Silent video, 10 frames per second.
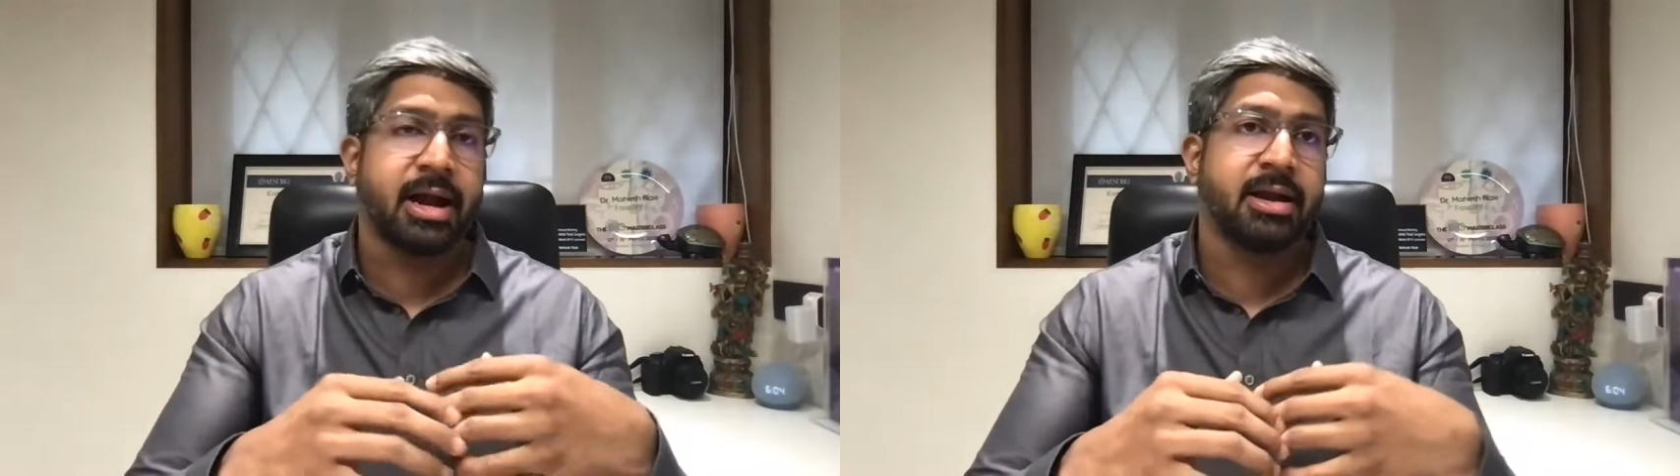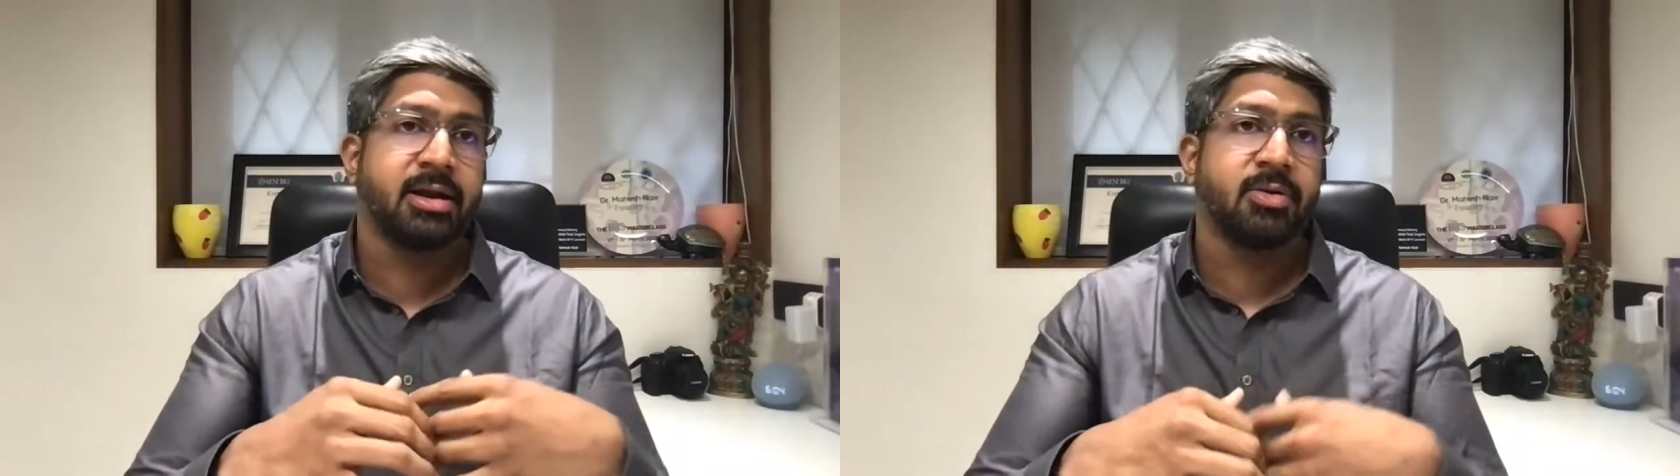
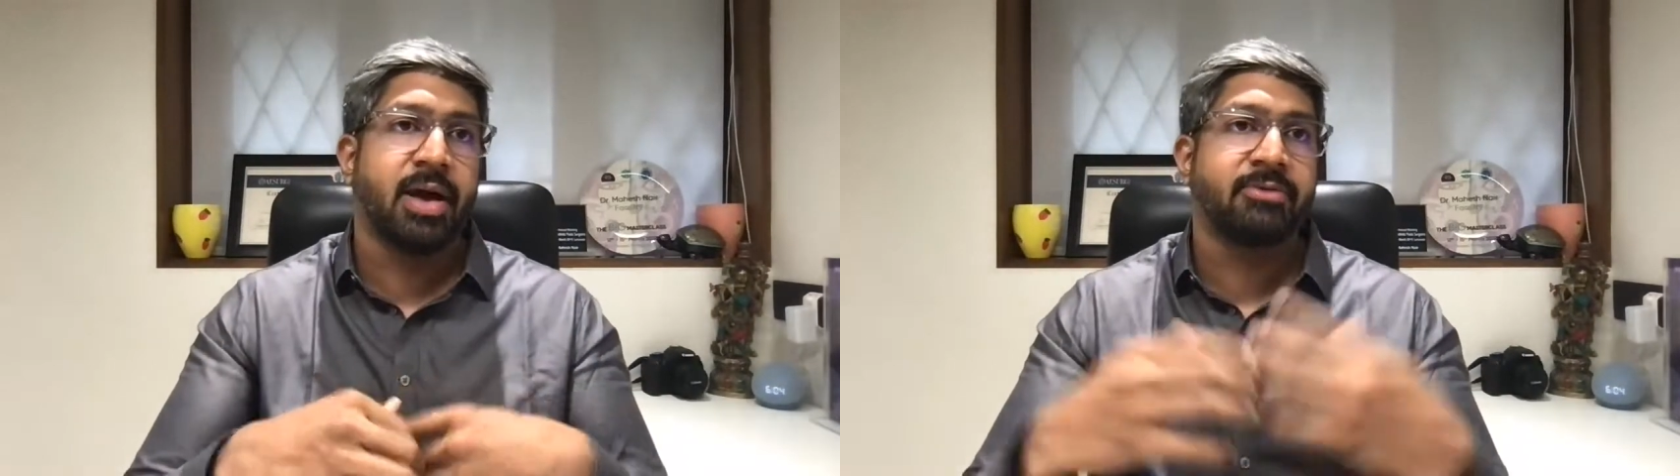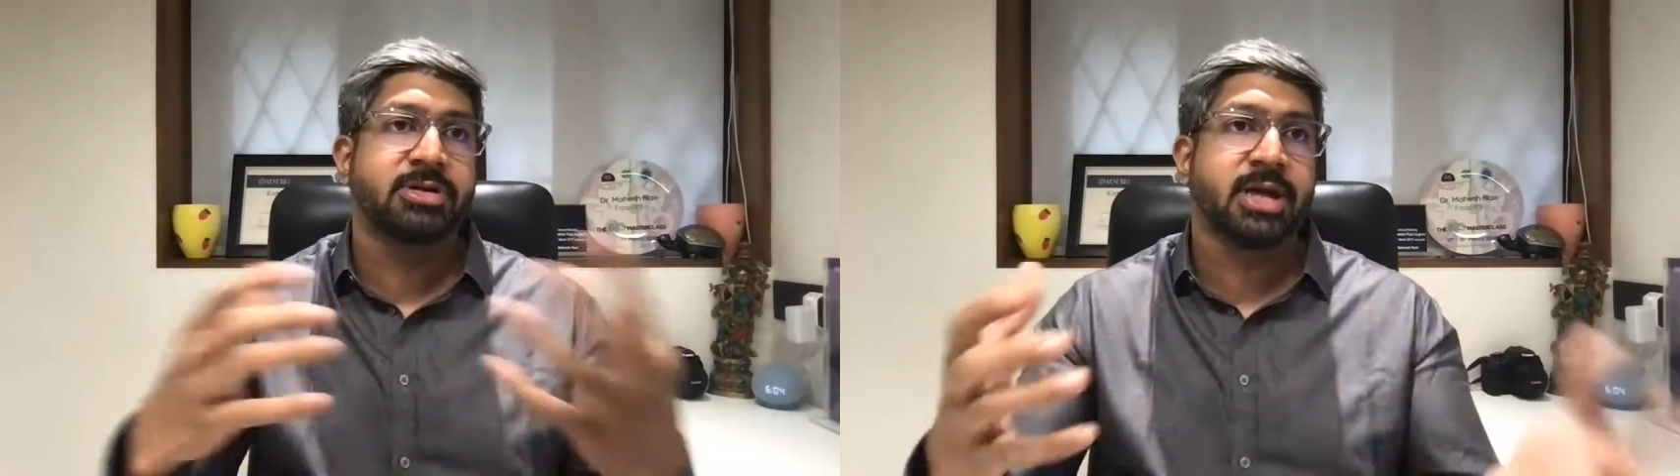and
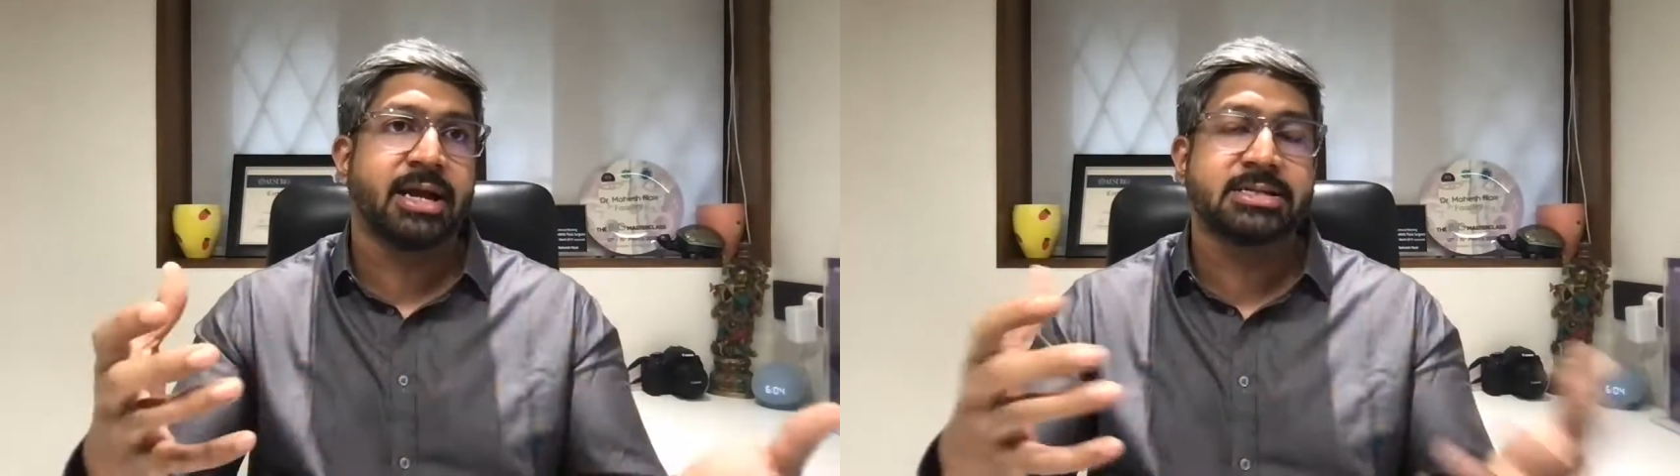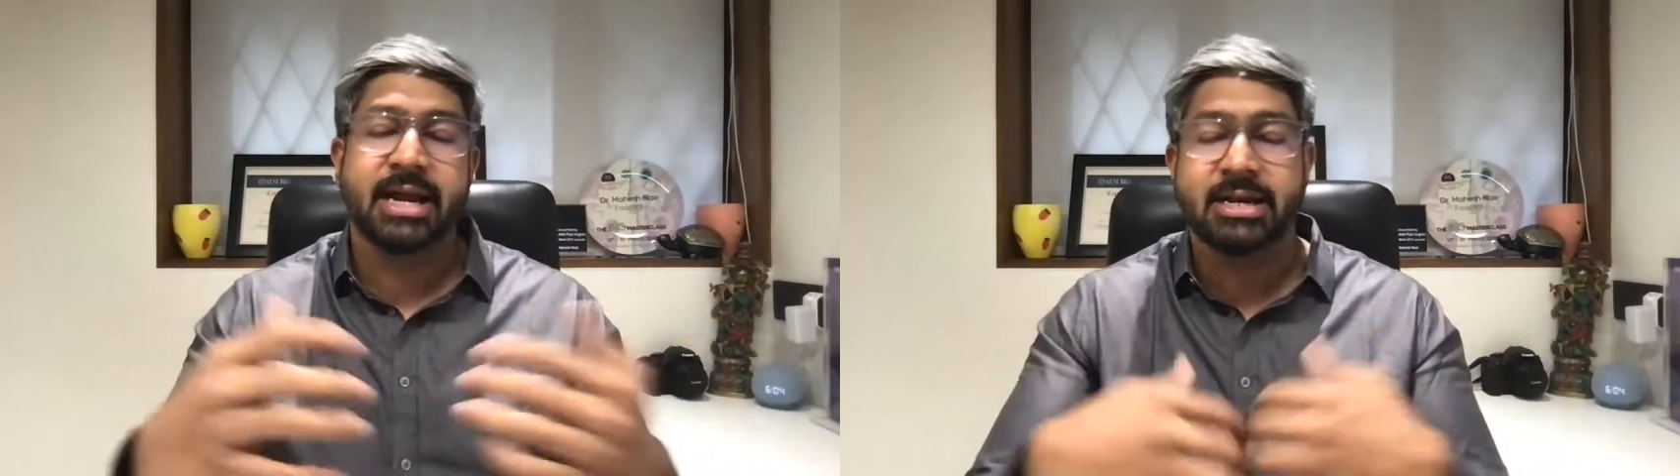I wish I
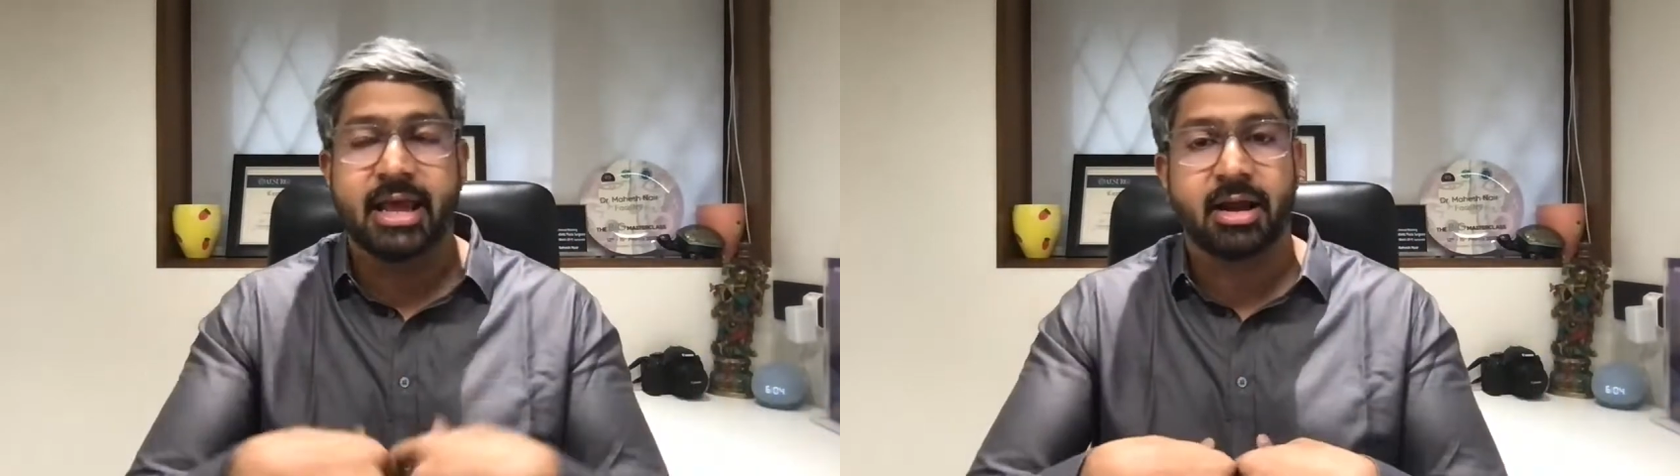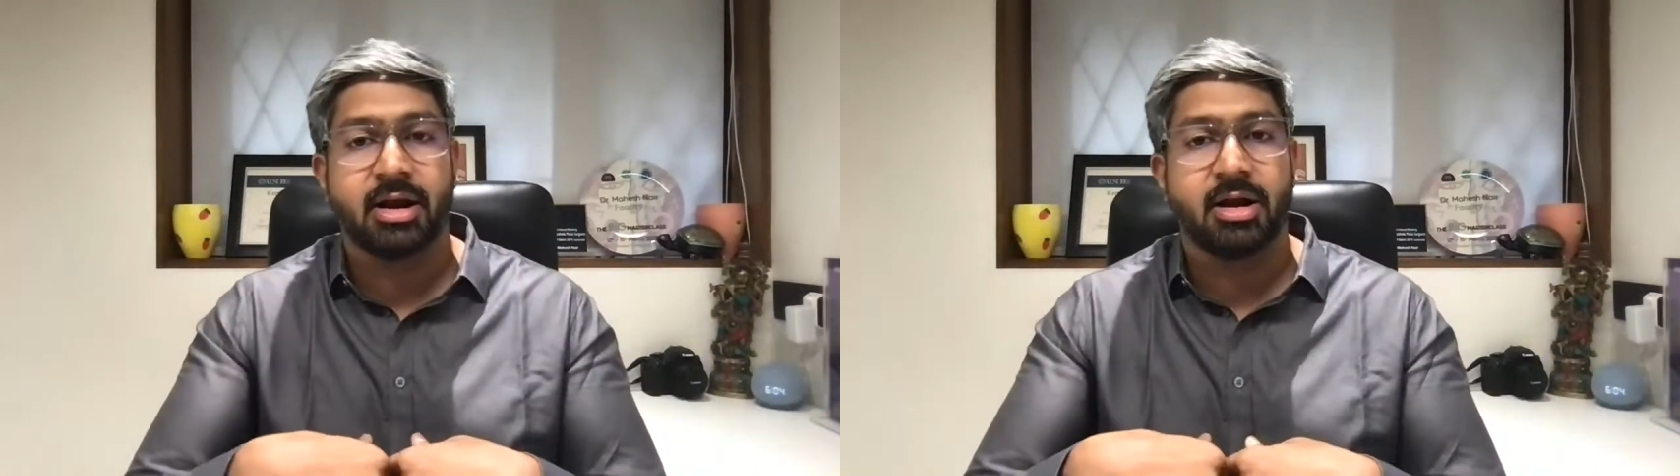had stayed
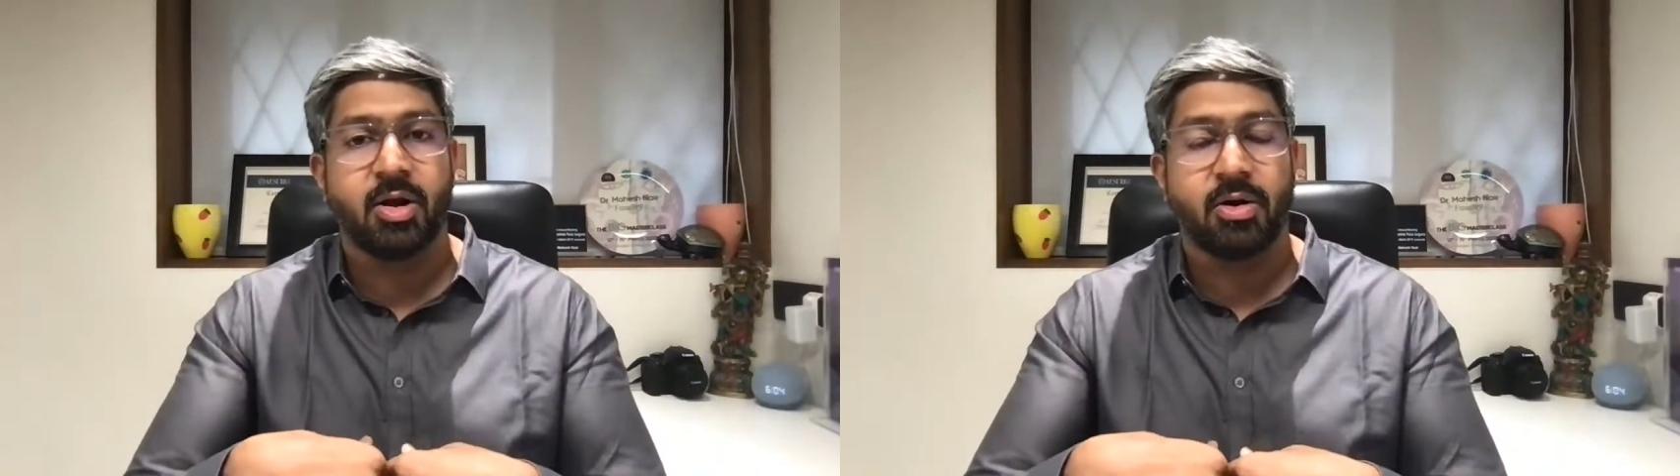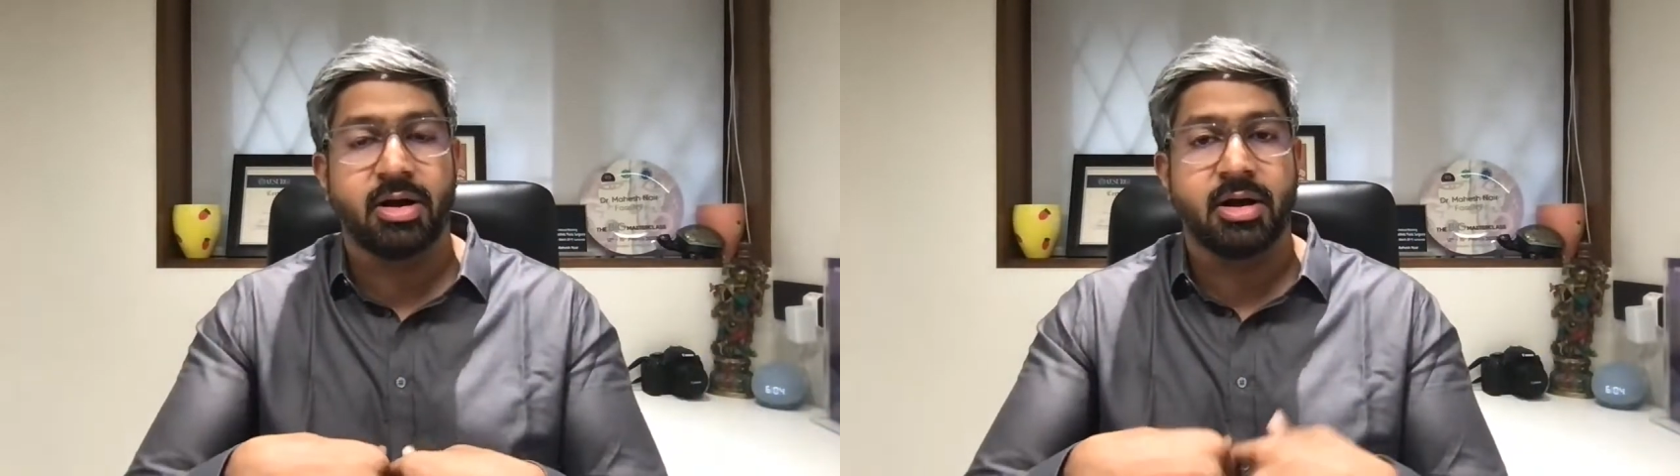there a little
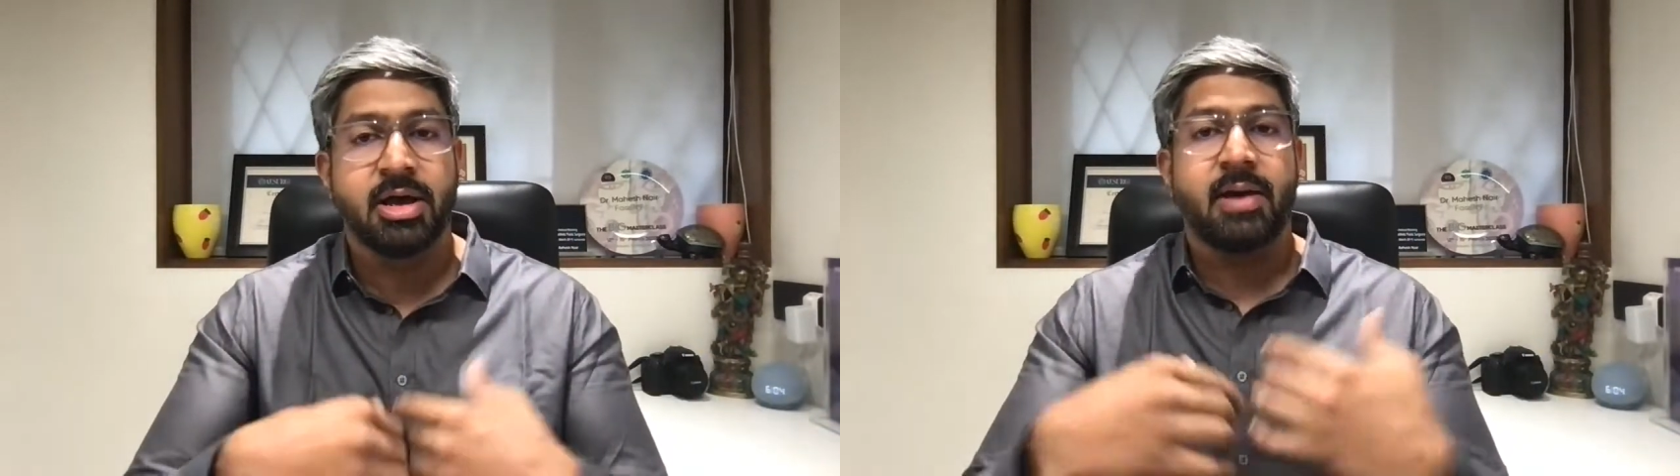longer.